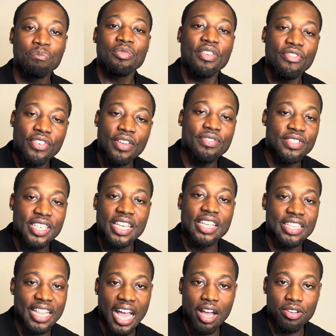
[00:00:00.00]

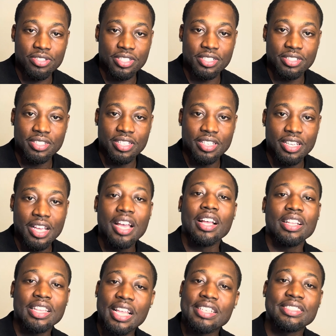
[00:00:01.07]
$15,000.
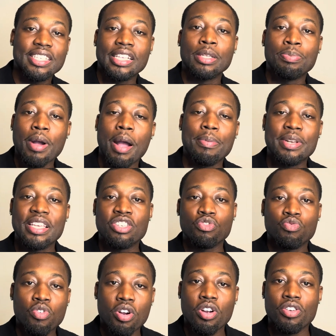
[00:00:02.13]
Let's say the property is
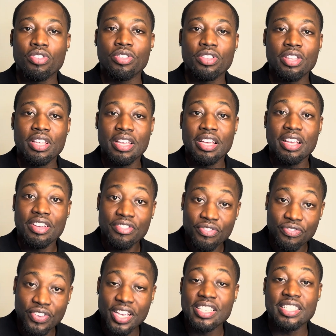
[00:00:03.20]
worth,
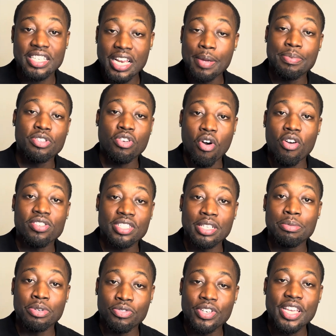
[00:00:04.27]
fixing up is costing
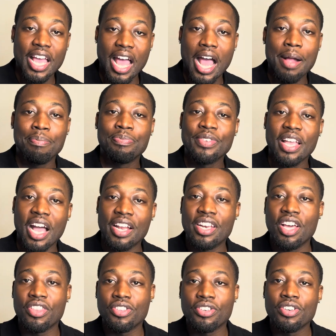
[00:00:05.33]
the rehab
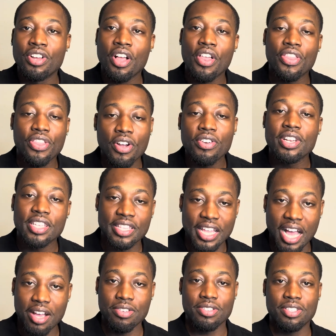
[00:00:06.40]
another
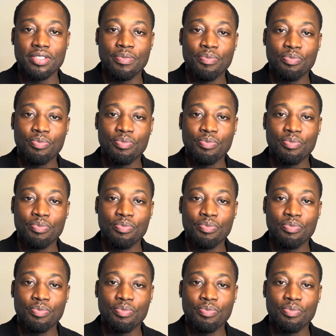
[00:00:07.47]
$30,000.